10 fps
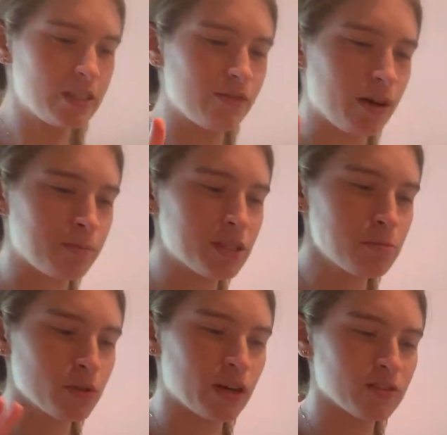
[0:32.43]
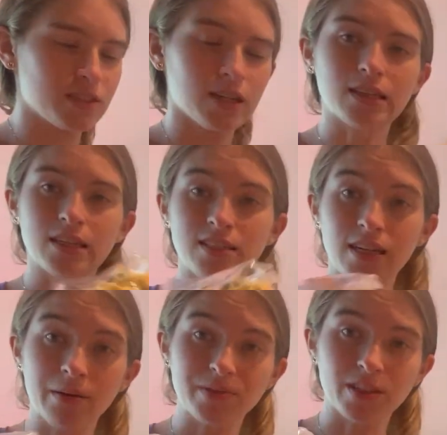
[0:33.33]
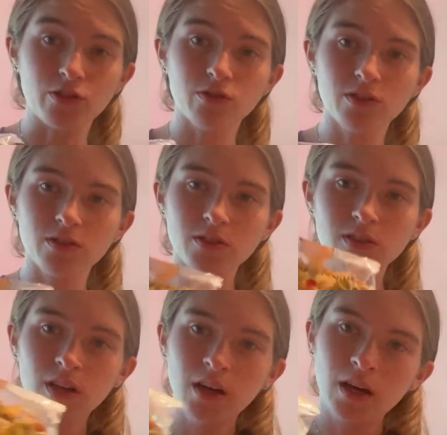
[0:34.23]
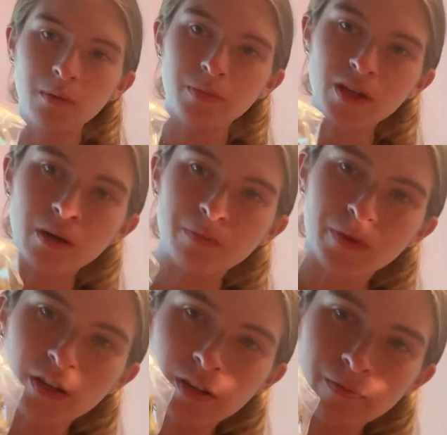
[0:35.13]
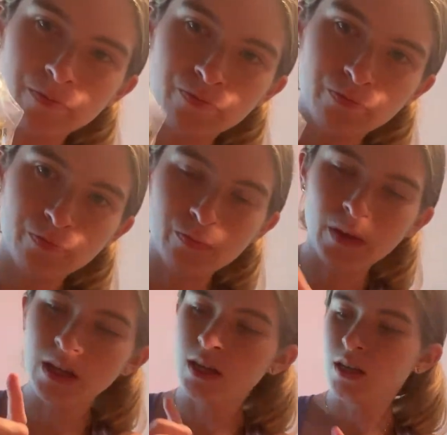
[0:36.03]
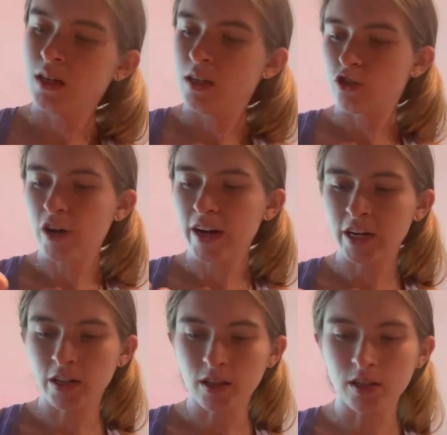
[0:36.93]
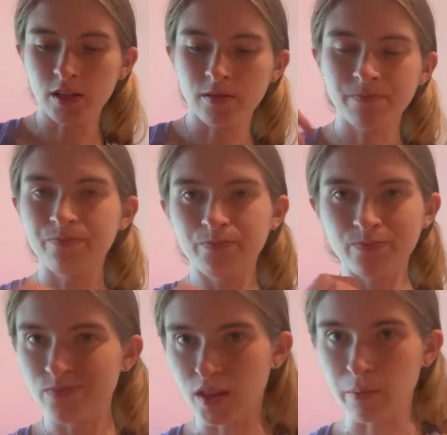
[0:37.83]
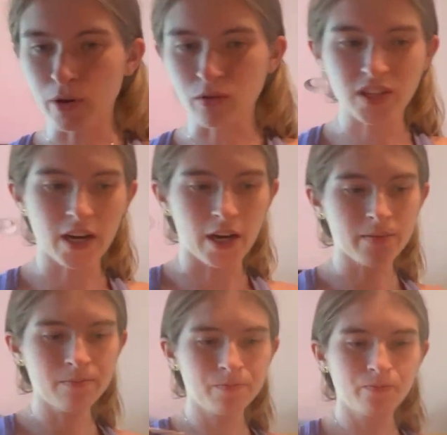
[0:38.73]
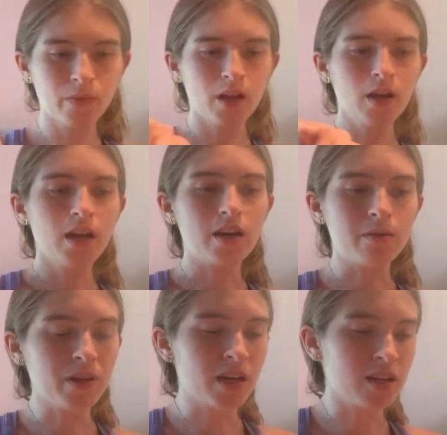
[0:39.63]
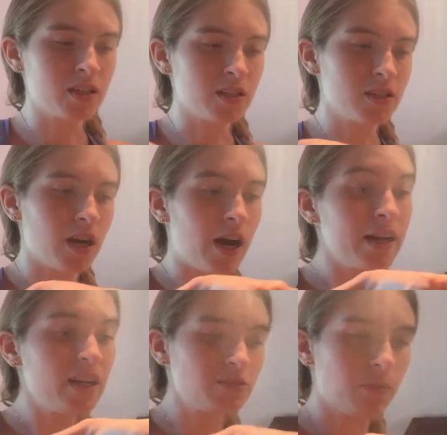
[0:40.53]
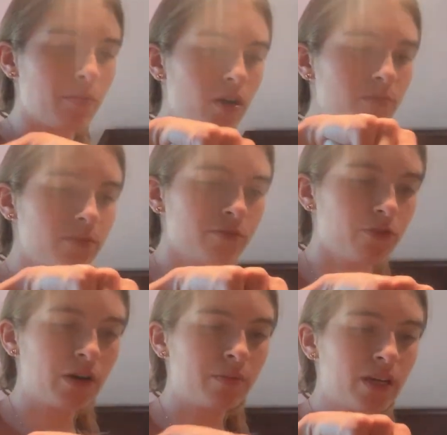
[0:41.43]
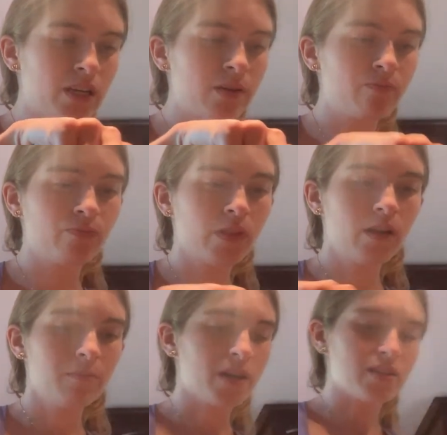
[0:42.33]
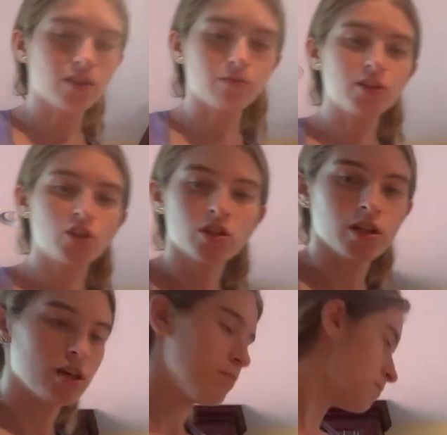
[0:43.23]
if I'm mispronouncing these types of noodles, but up here, tricolor, the bow tie. And because I asked my mom before I made it, because originally